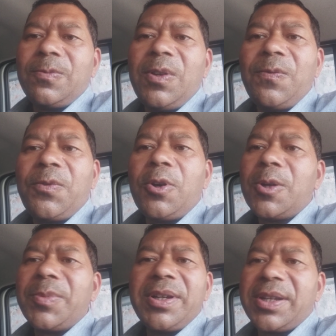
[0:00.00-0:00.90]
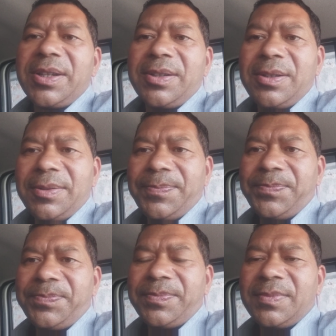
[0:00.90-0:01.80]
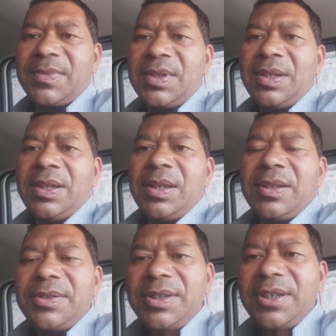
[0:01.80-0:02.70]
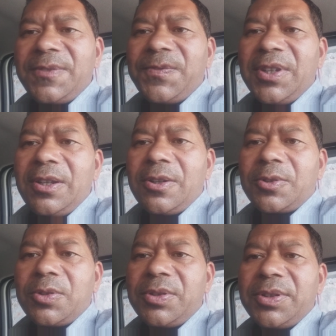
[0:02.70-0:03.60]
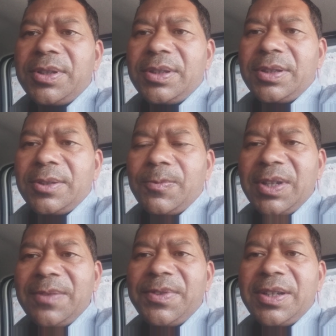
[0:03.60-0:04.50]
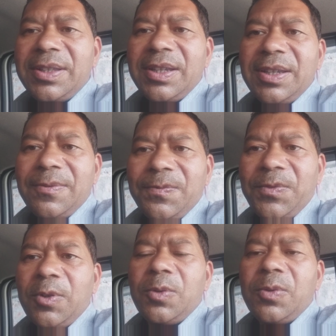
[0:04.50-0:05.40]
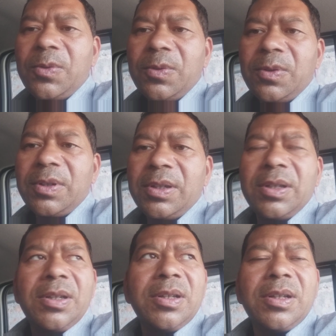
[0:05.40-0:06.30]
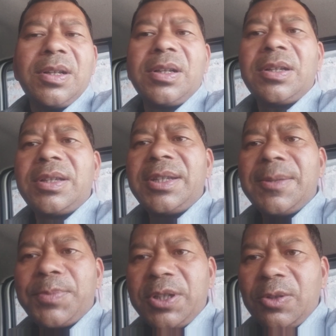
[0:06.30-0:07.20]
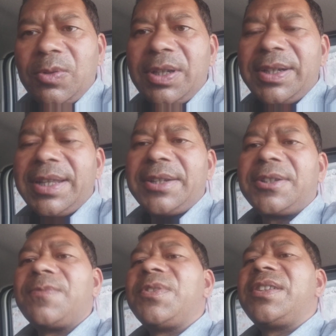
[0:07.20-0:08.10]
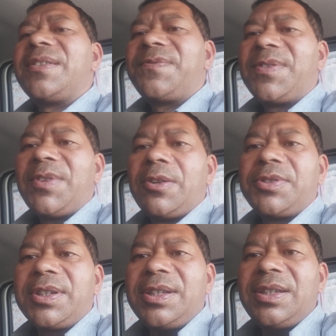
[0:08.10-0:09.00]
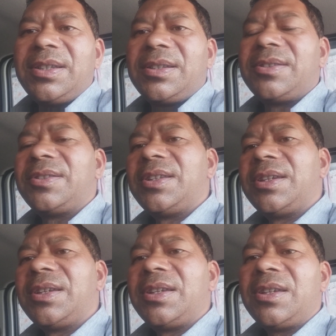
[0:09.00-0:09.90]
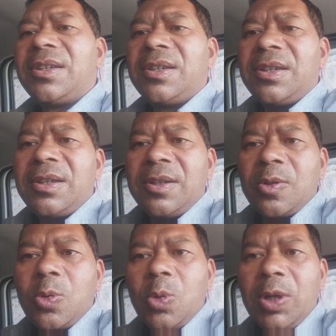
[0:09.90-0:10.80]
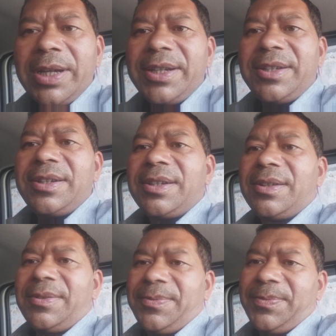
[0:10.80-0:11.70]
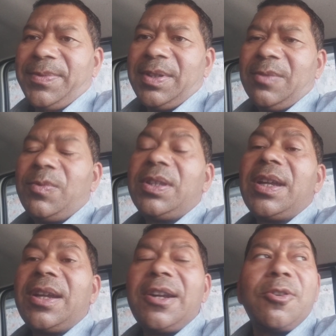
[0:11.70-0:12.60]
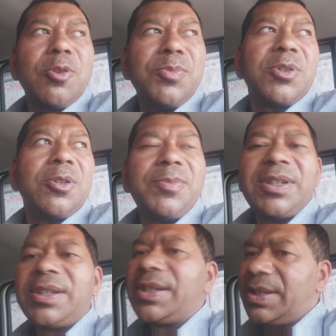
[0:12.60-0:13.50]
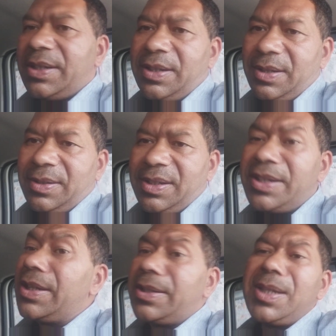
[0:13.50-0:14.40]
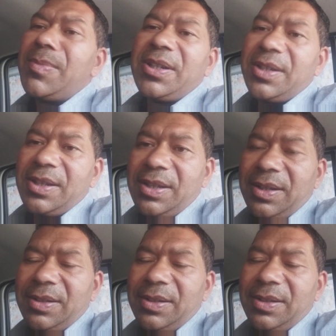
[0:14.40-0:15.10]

will form current. These free electrons, whenever they flow in a particular direction with different velocity, they collide with the atoms of the conducting material.